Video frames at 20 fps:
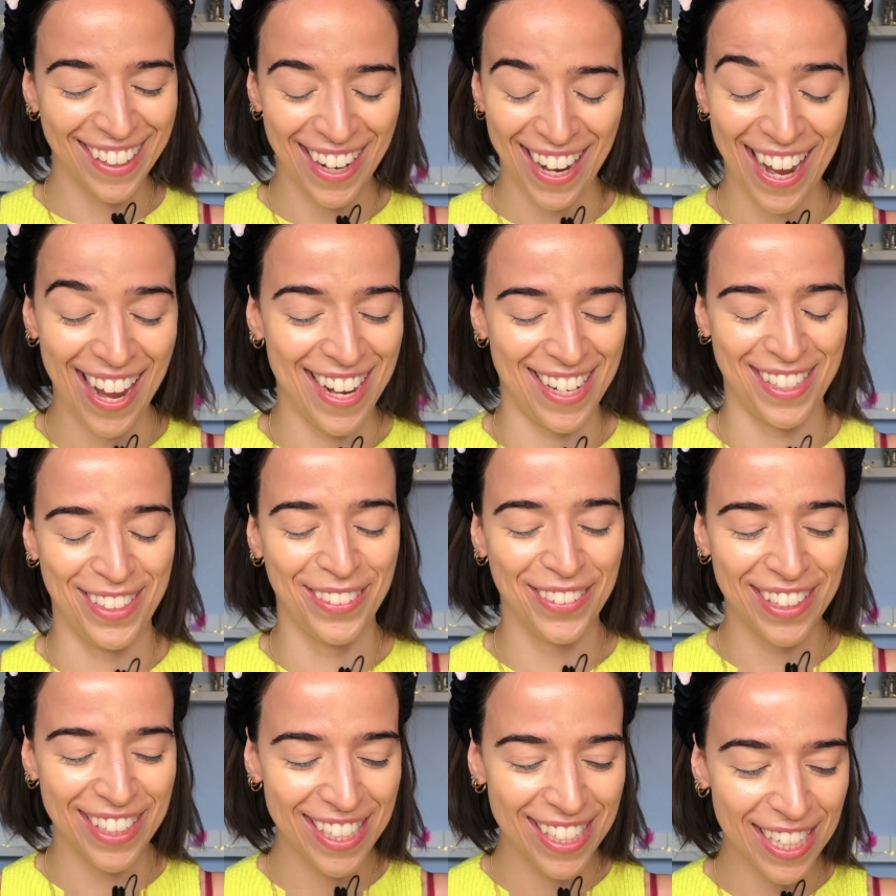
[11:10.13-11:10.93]

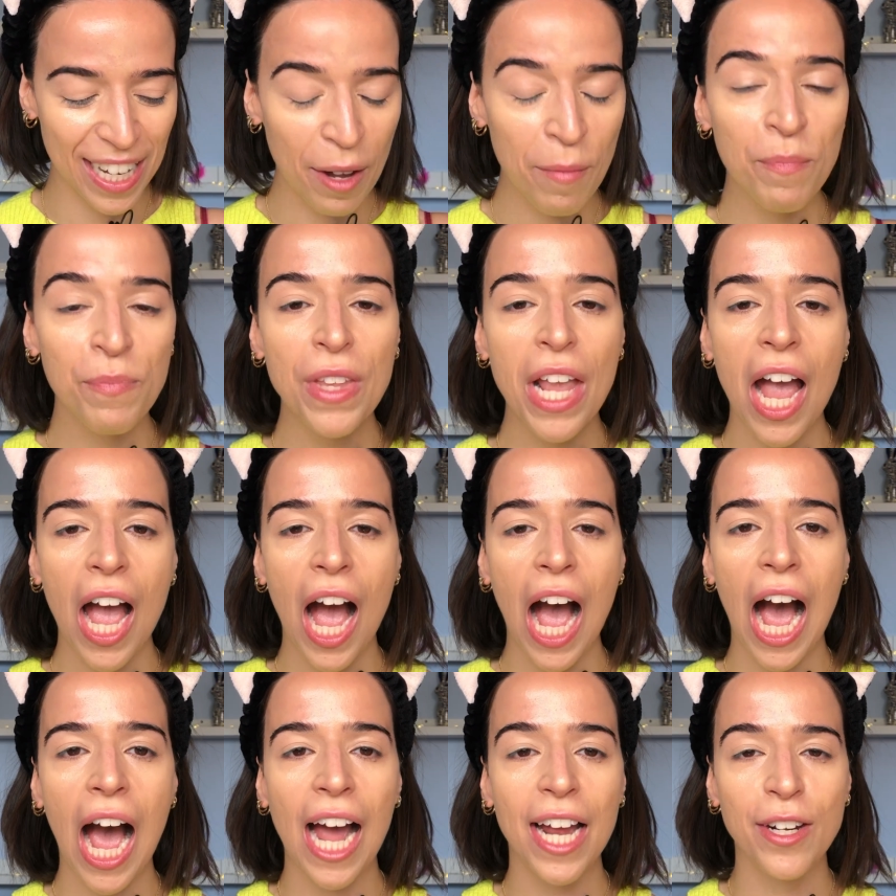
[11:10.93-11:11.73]
Anyways,
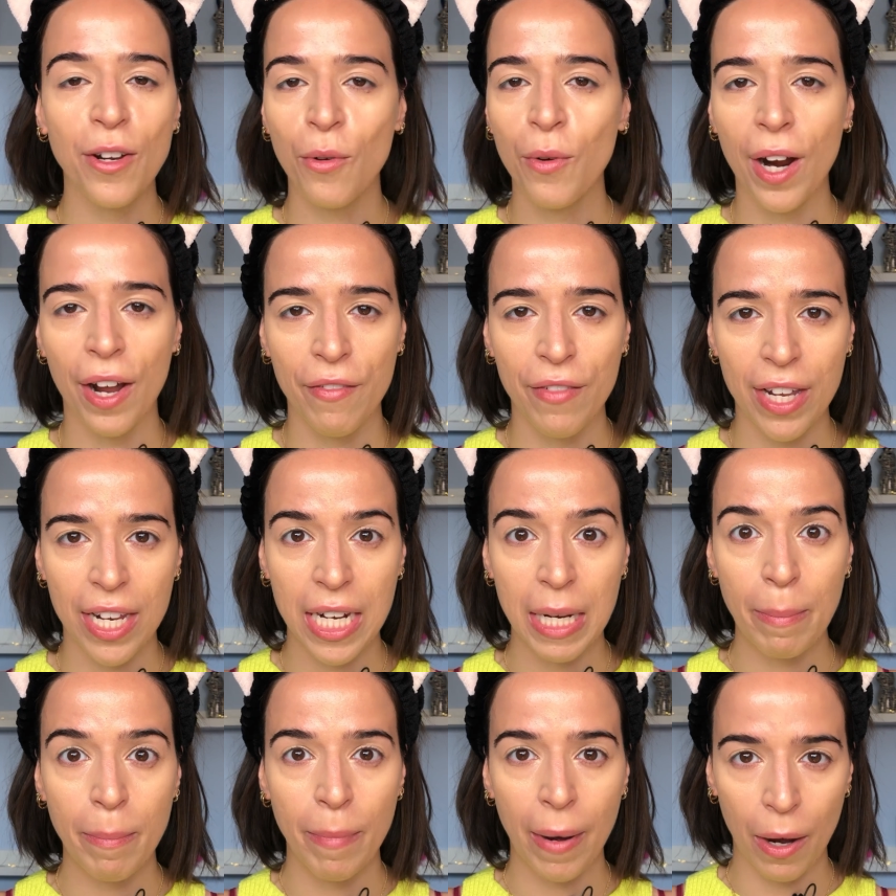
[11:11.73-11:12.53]
I don't have
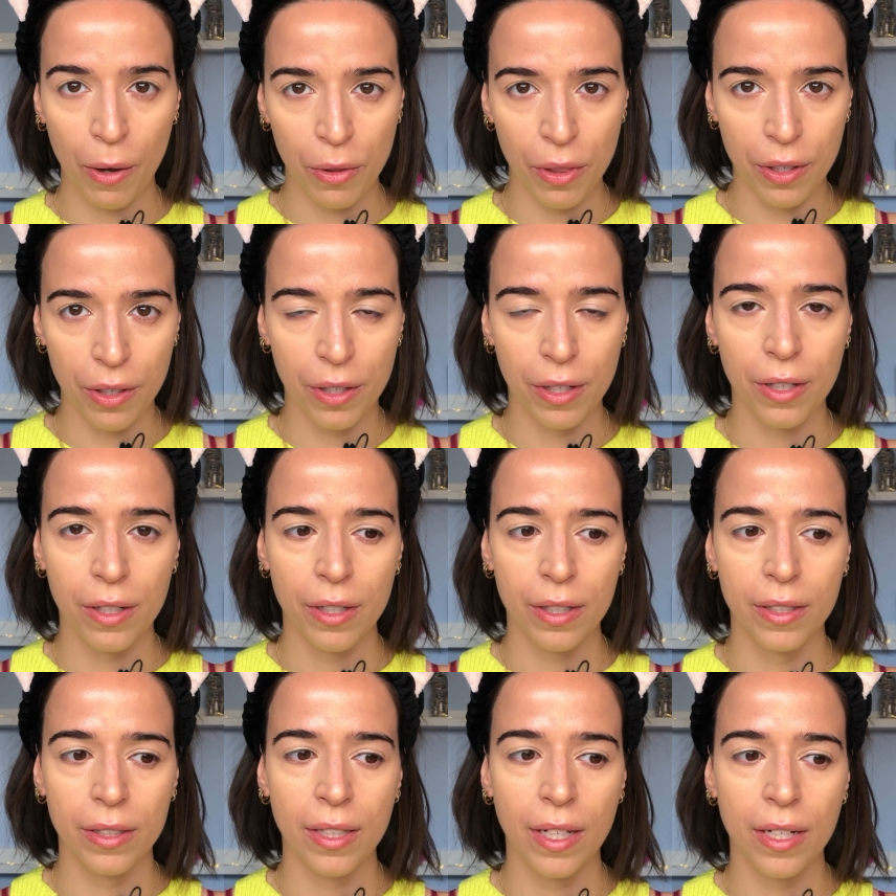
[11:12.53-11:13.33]
any powder
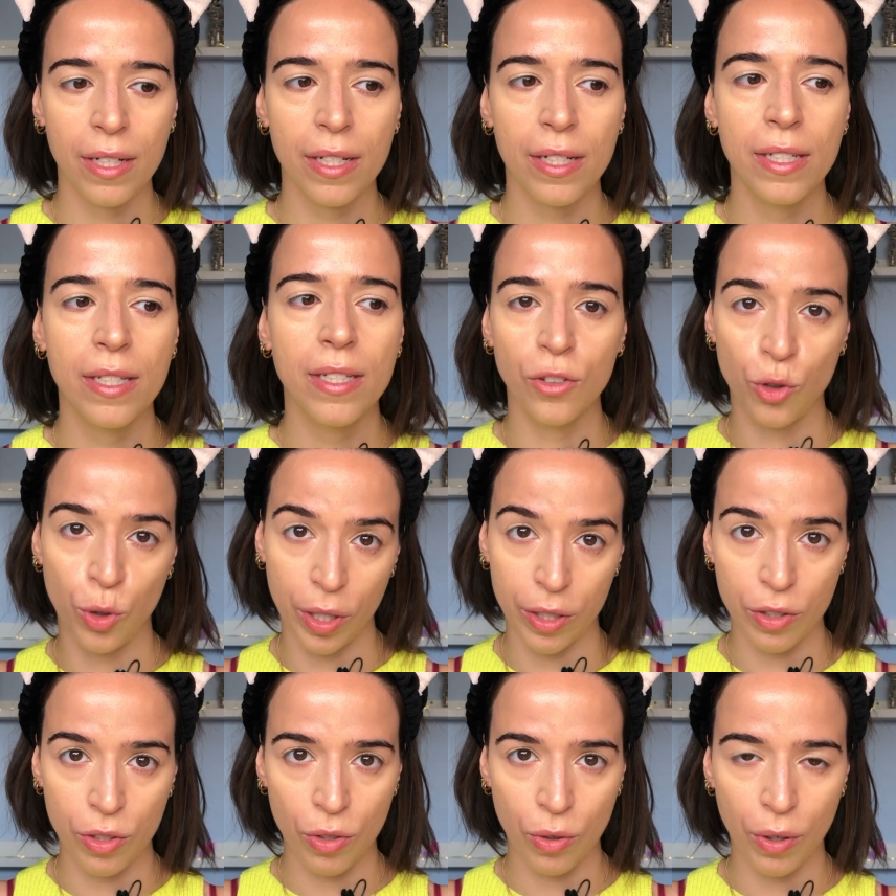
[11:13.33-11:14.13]
that is
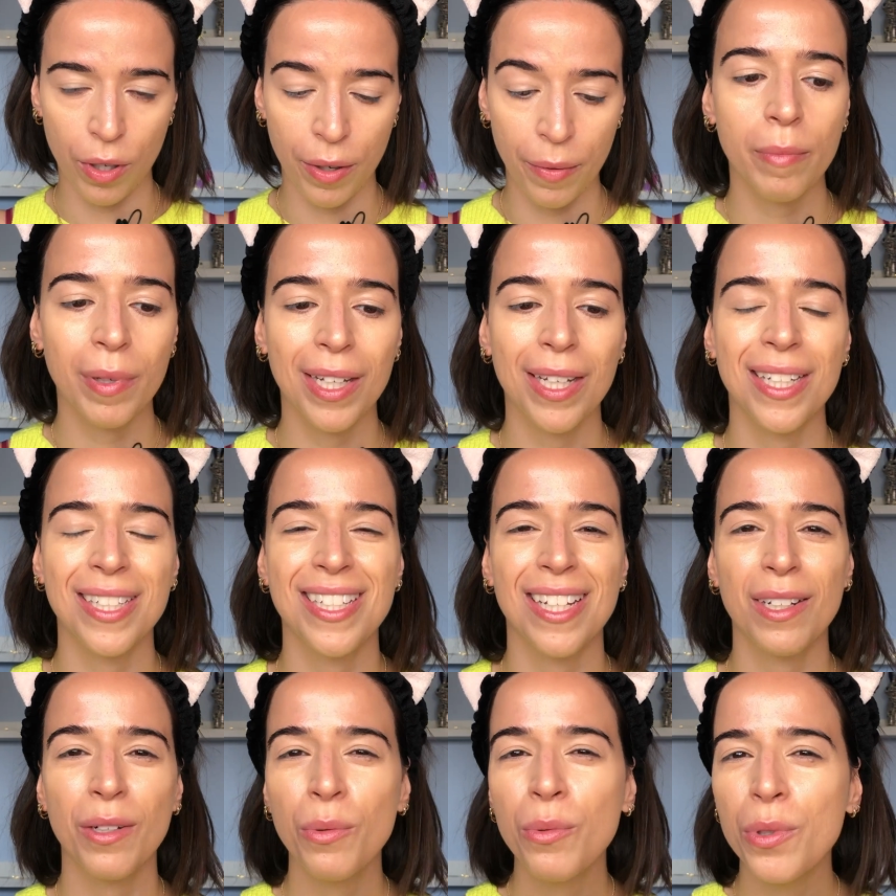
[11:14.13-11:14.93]
drugstore because
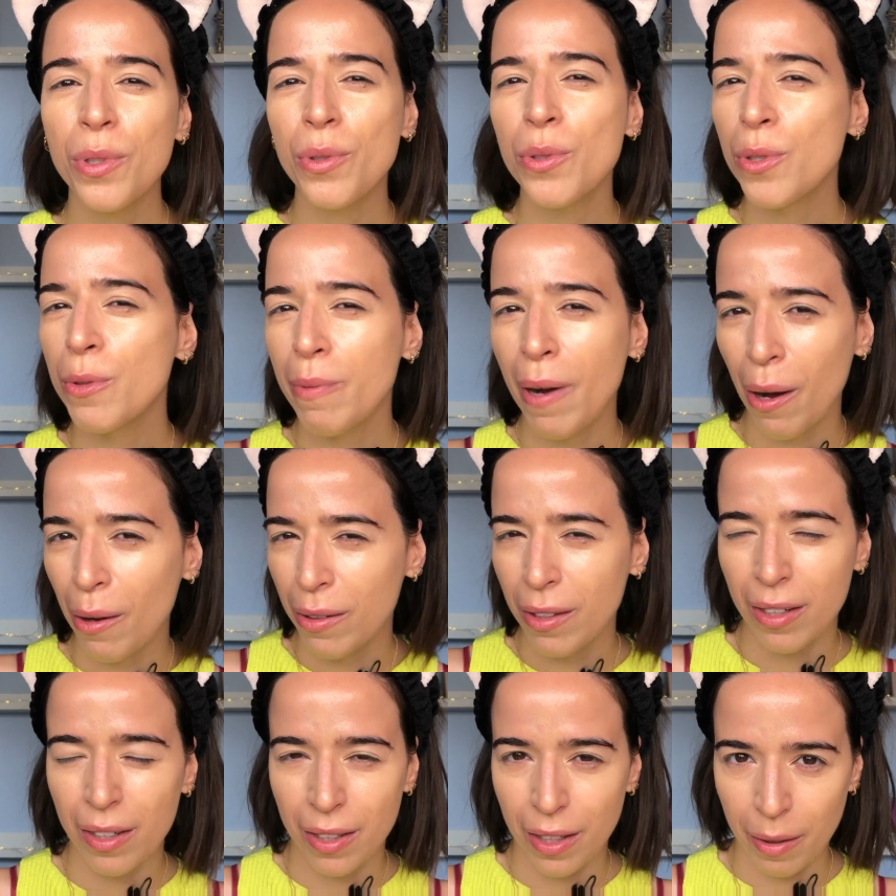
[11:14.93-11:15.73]
I don't use
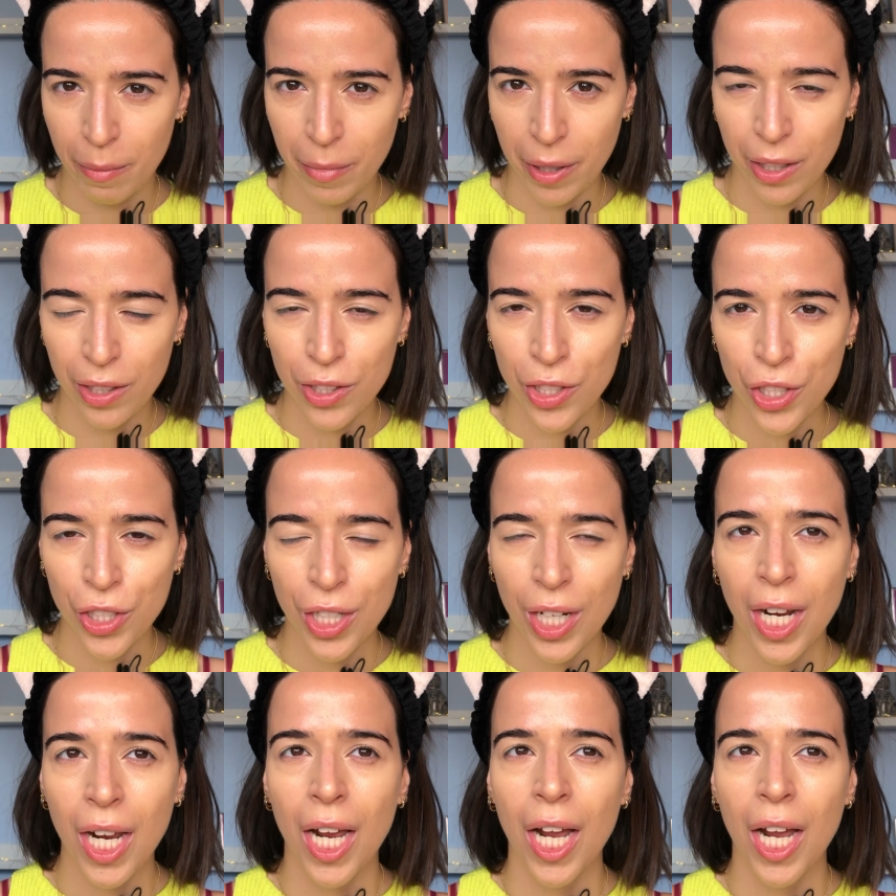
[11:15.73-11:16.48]
powder that much.